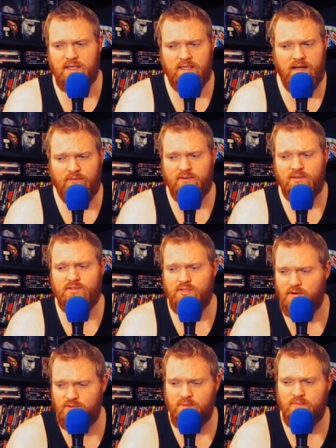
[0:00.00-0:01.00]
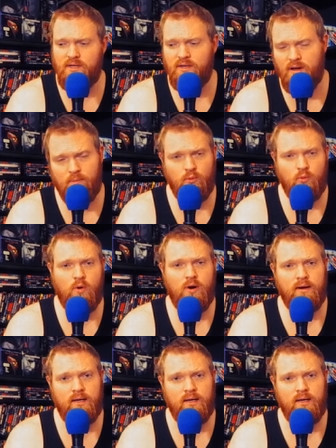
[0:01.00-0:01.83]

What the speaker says: definitely deserves to be at number one.